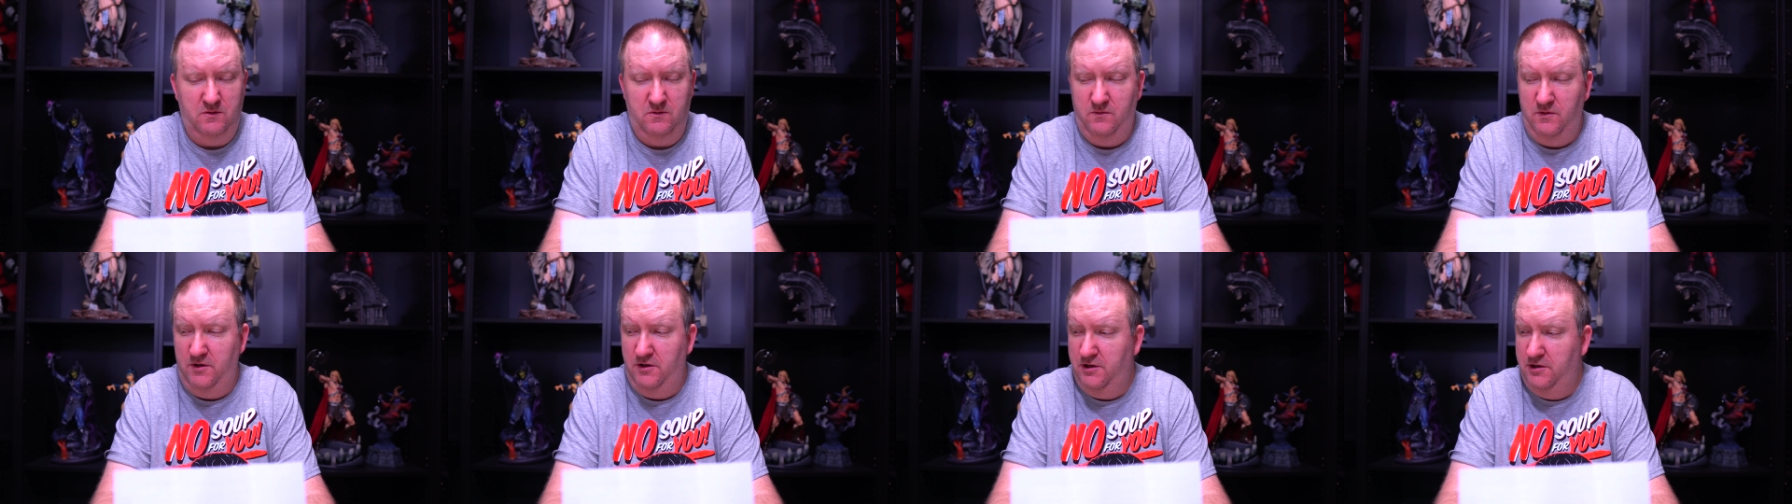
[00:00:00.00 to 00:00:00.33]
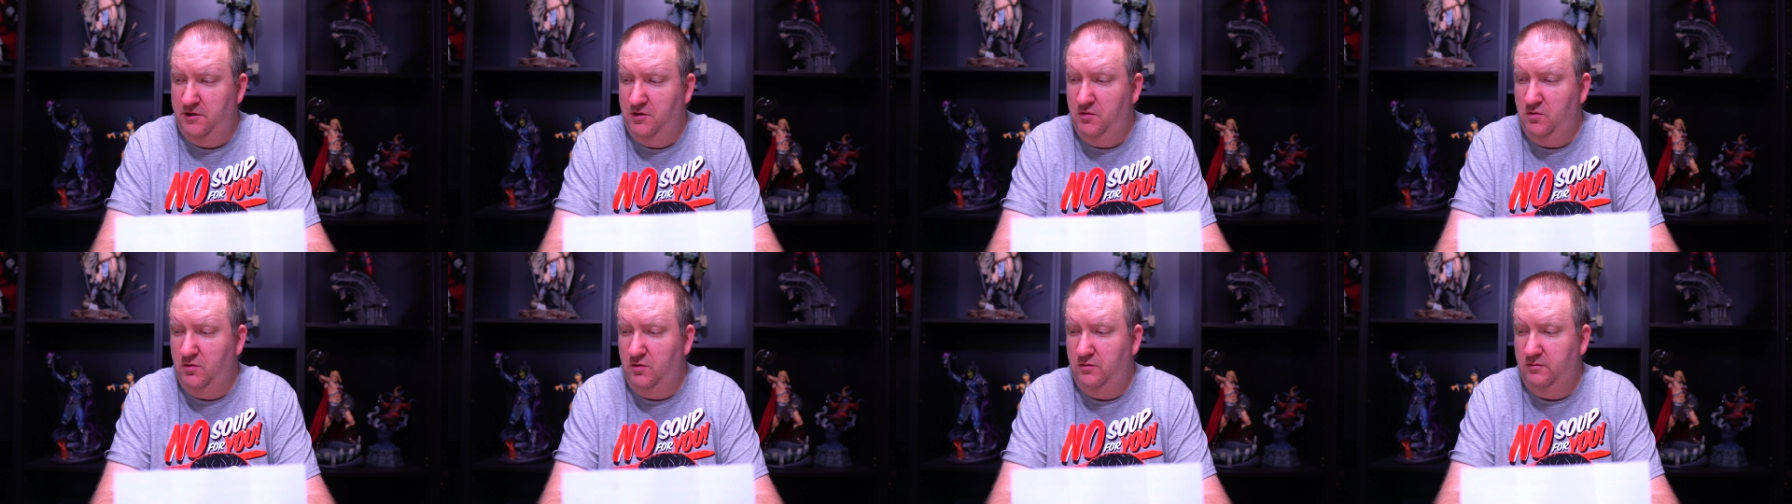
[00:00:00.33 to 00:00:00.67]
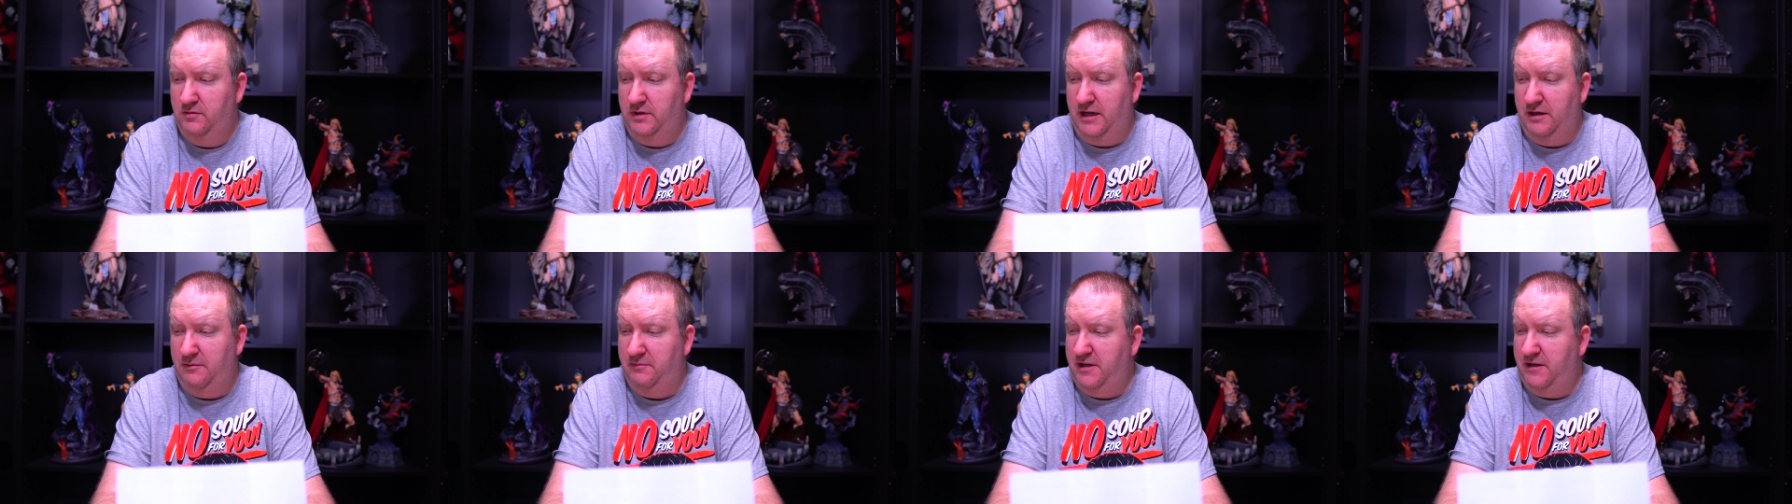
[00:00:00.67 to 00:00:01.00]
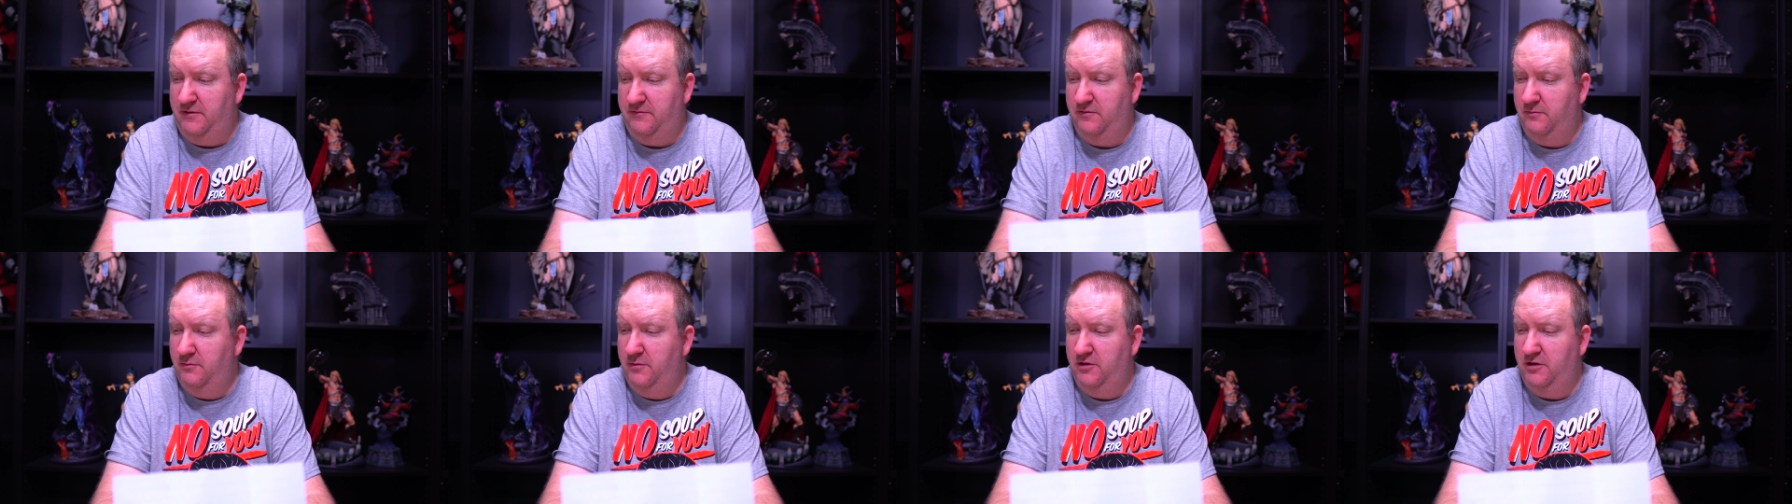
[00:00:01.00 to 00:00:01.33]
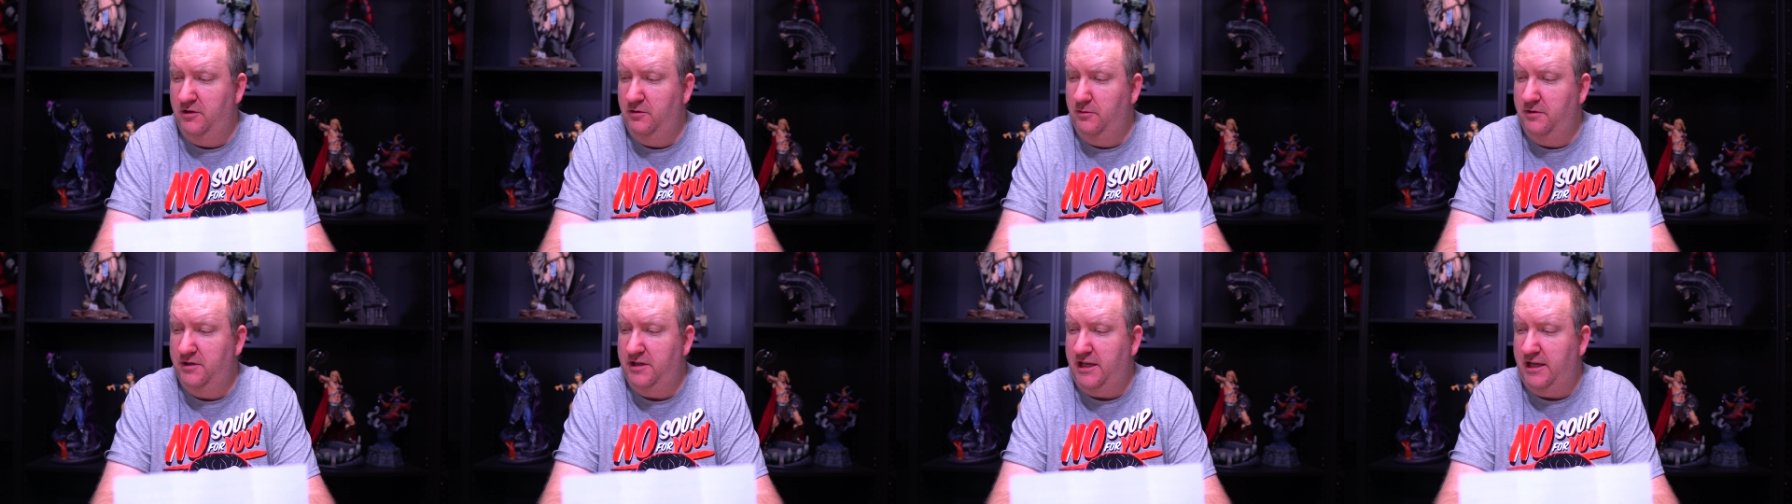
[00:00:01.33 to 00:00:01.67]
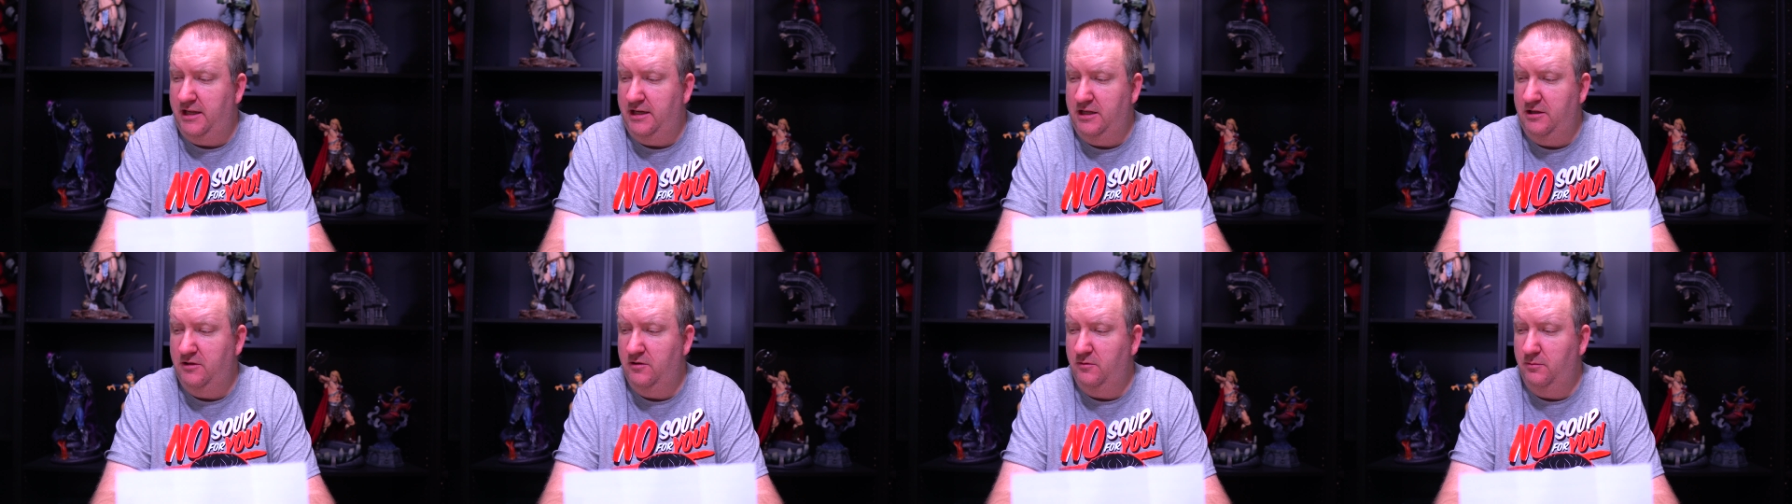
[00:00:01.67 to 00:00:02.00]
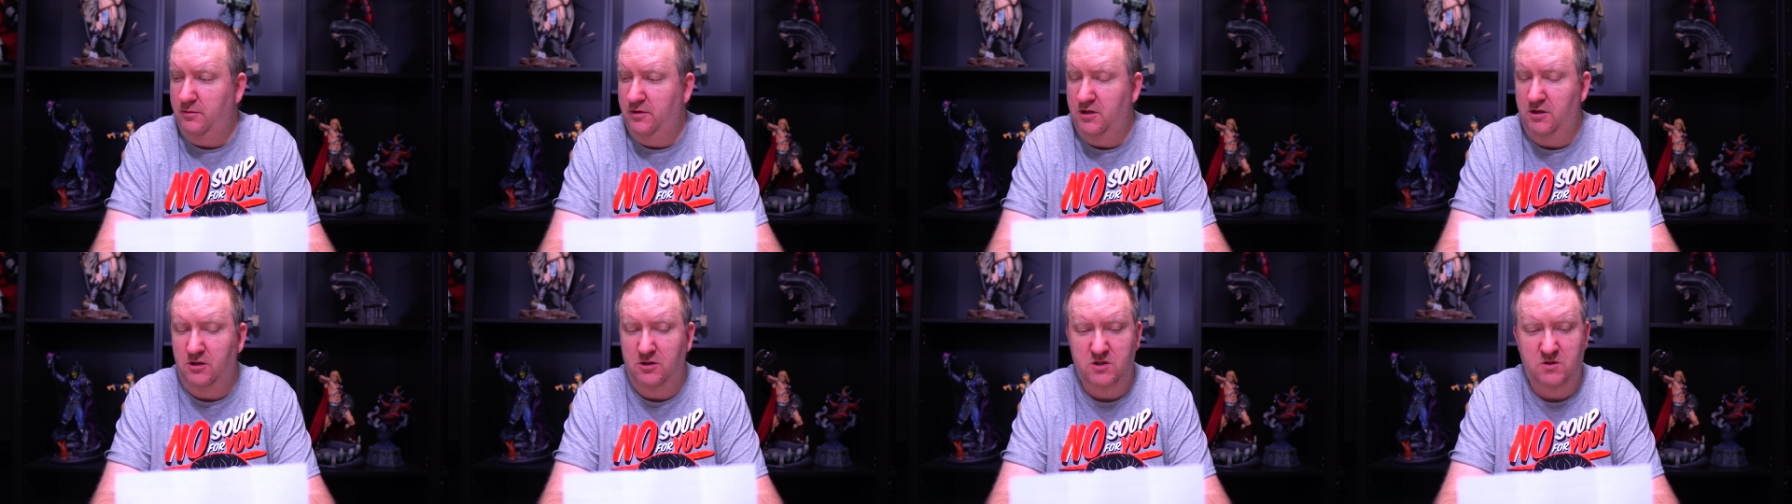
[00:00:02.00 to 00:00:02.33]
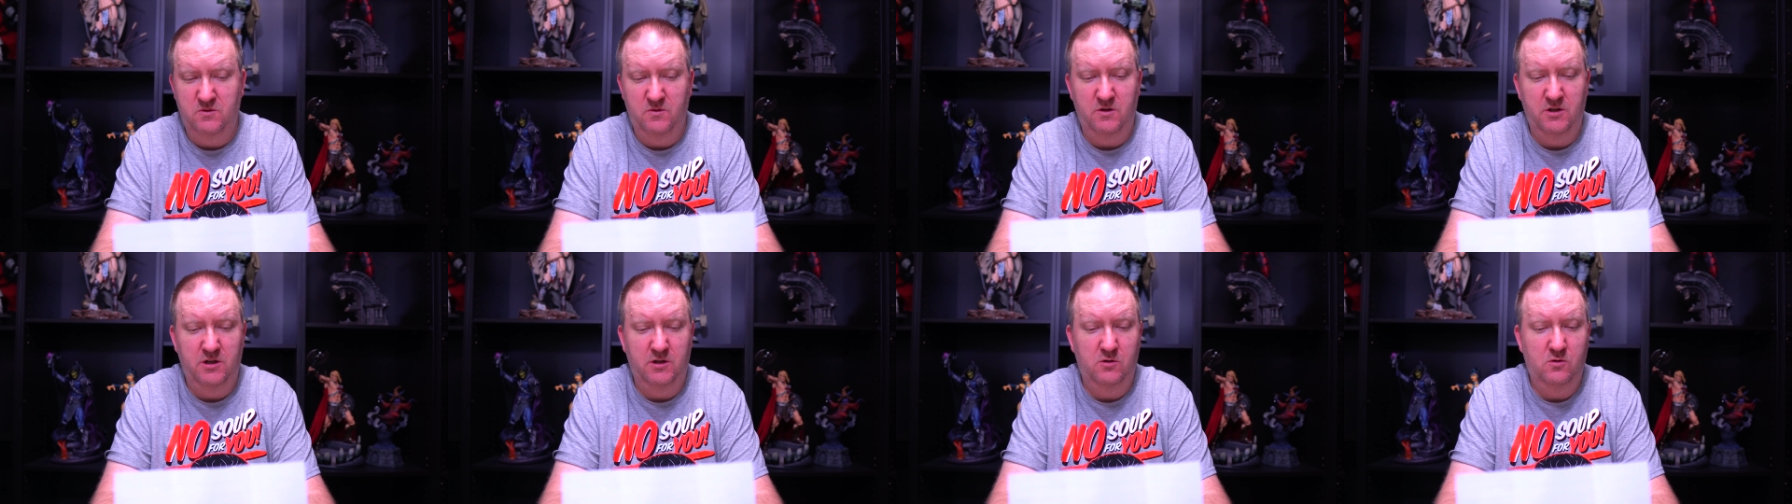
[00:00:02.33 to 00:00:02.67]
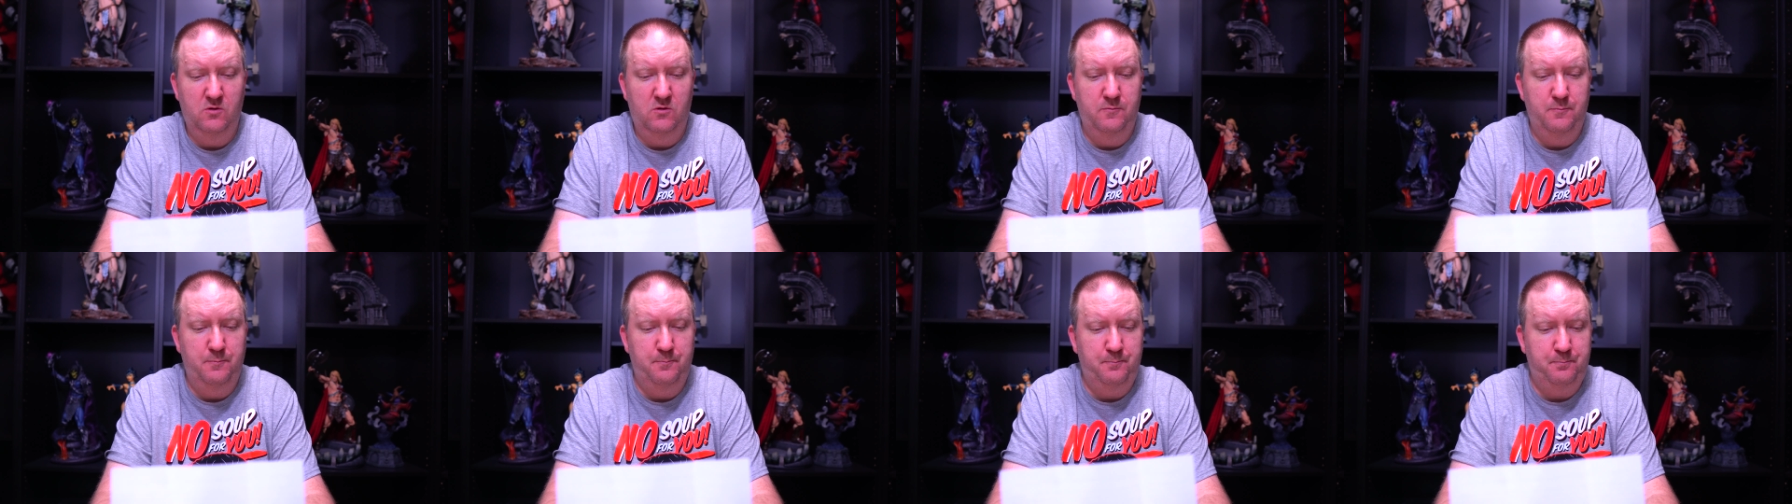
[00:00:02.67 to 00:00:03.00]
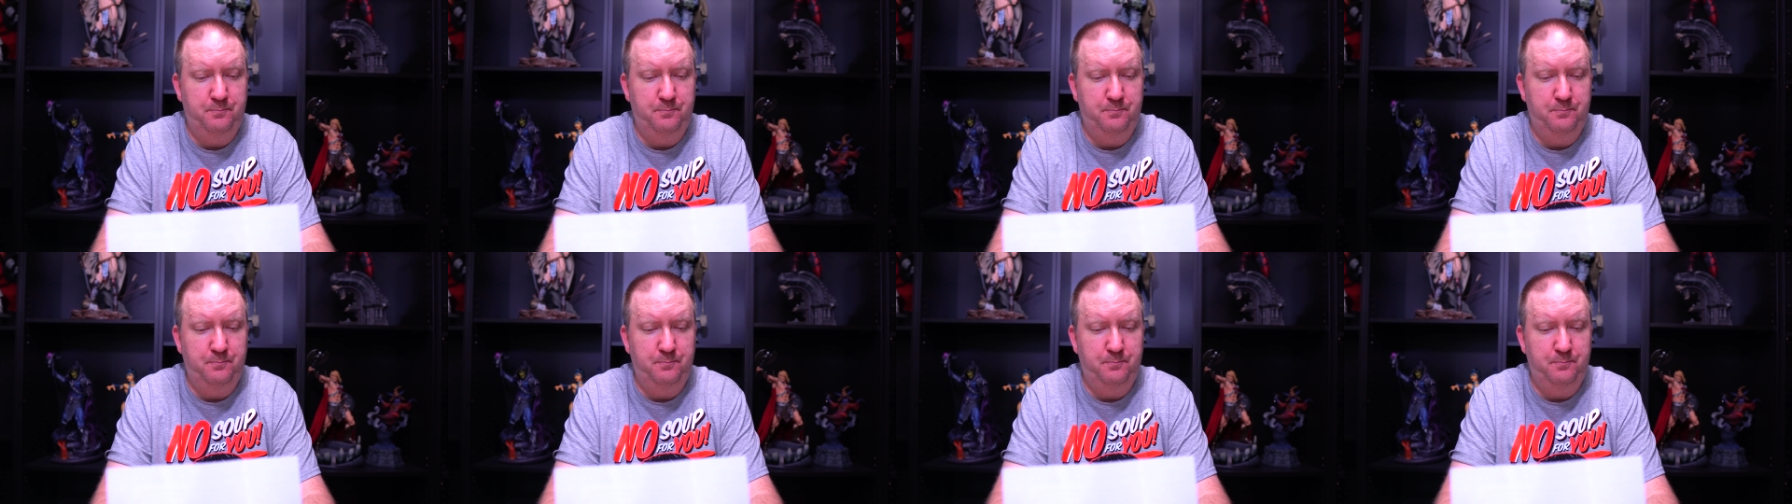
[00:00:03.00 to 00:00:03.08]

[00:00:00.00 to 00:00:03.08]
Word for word: Very cool. I'm not familiar with that either, but it looks very cool.